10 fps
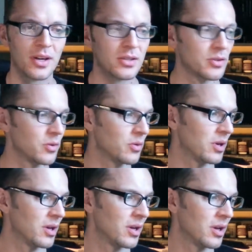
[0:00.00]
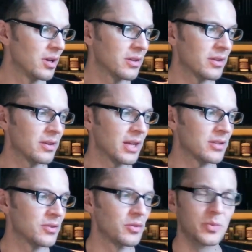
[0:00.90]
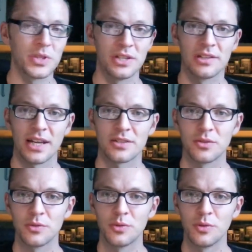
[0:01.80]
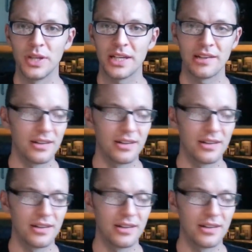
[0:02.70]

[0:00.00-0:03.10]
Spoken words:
So especially thanks to Nick,